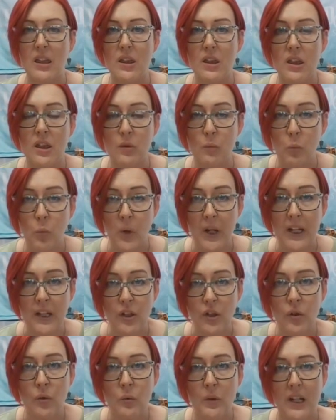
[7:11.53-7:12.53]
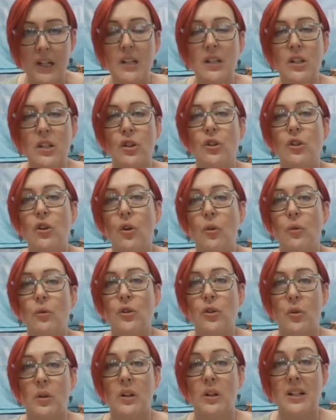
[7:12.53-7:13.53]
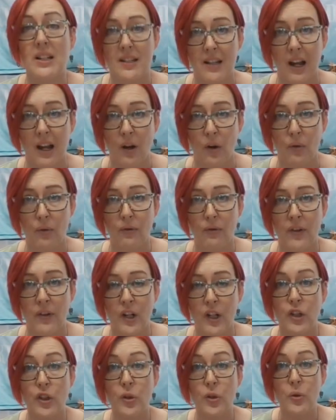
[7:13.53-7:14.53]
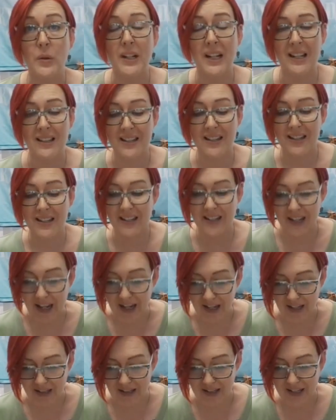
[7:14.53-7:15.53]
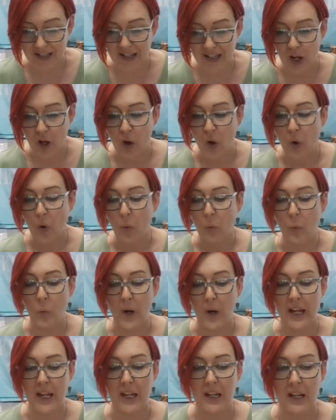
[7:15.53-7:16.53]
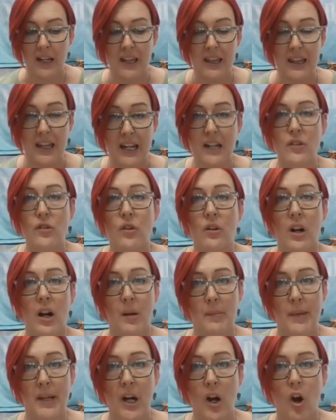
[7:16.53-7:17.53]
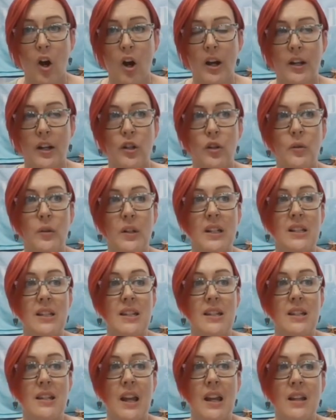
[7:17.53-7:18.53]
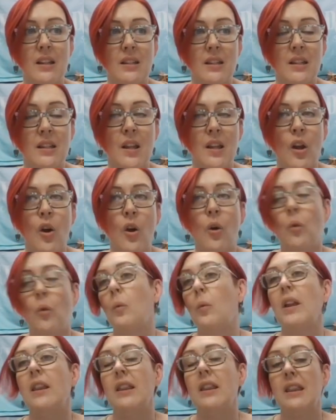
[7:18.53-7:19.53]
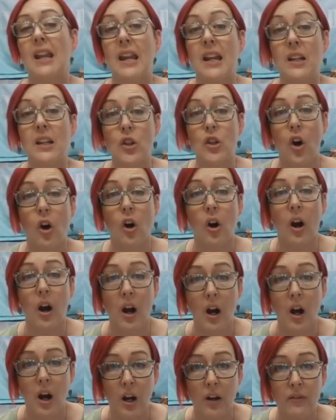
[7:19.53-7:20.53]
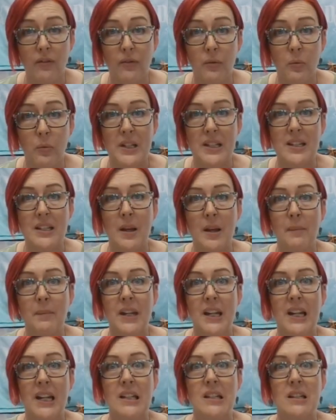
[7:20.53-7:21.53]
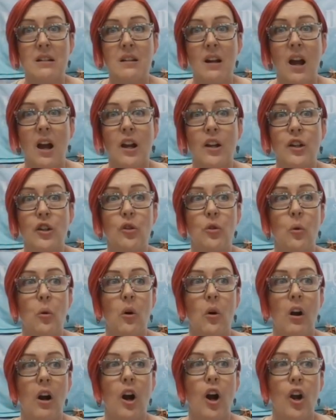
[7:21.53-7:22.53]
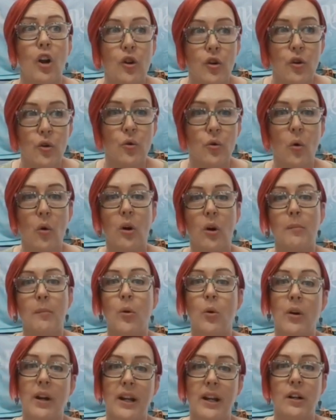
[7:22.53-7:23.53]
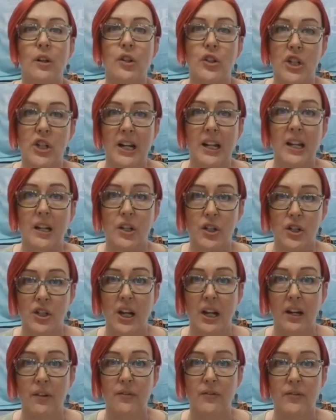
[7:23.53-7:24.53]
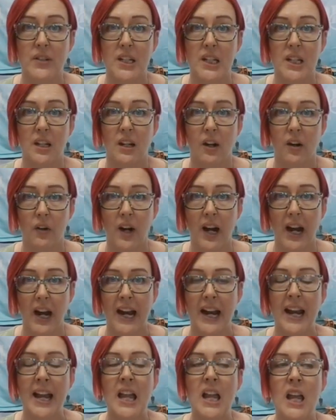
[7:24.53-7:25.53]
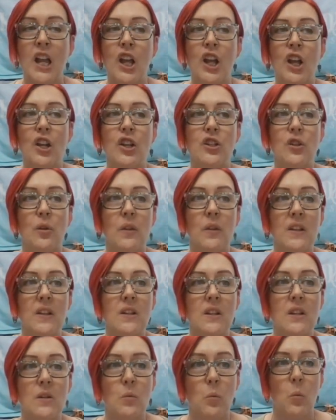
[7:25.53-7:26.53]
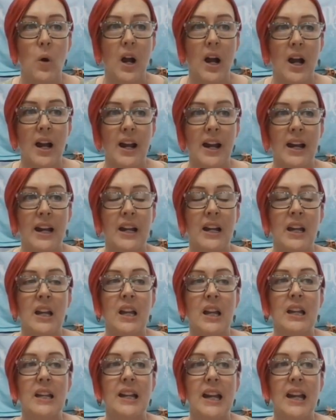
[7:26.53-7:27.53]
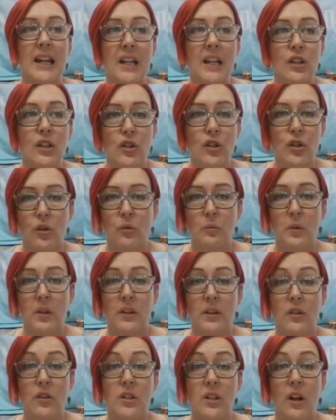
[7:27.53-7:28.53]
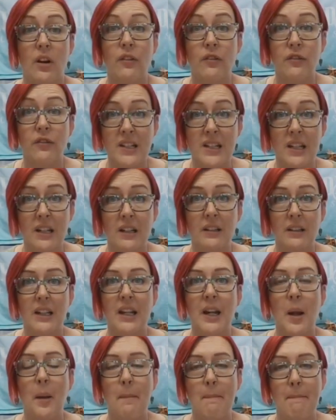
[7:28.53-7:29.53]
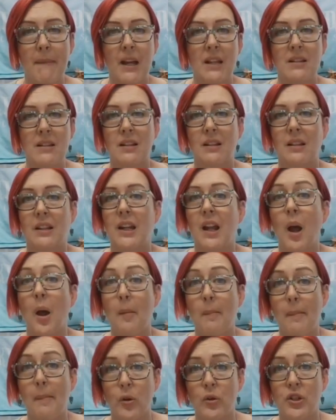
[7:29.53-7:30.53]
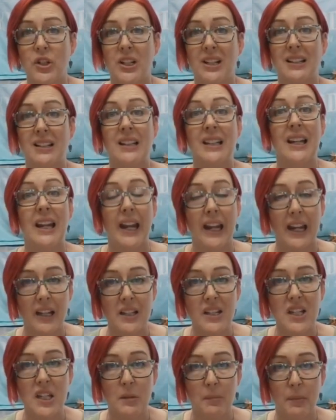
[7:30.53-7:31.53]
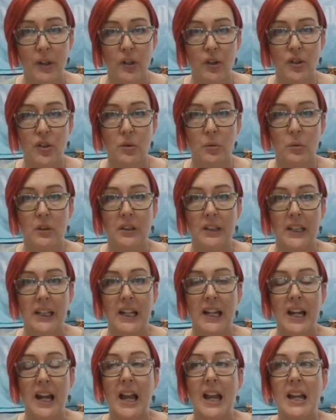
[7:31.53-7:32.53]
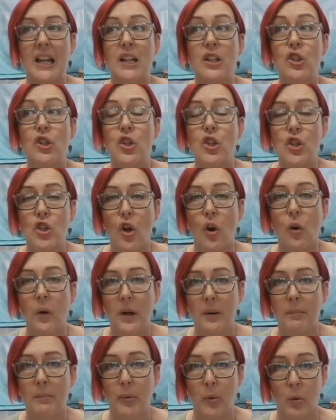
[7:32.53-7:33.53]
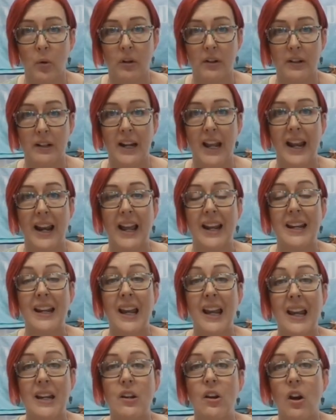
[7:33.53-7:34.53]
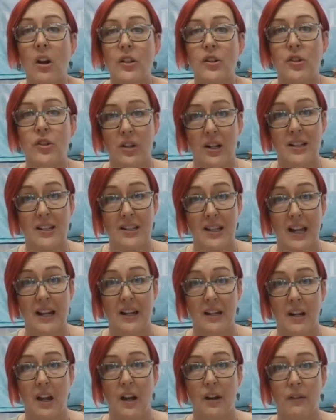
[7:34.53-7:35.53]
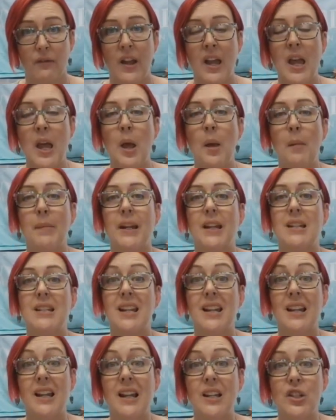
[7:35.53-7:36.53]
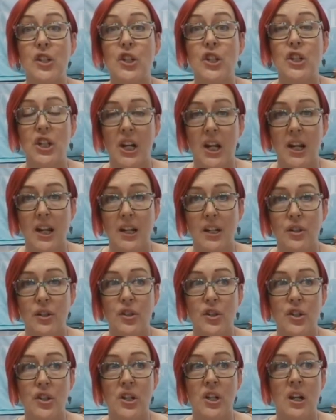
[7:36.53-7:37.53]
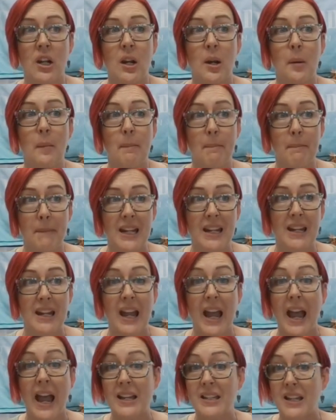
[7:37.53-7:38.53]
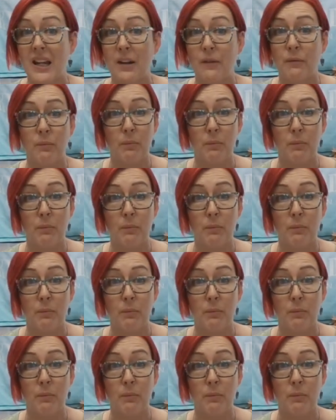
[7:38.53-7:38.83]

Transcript: When you get to know yourself, you can sense when things are coming on. You can sense when things are off, when something is not your normal energetic shift. Okay. So this is why getting in tune with yourself physically, mentally, emotionally, and spiritually is so important. And I cannot stress that enough, because it has changed me as a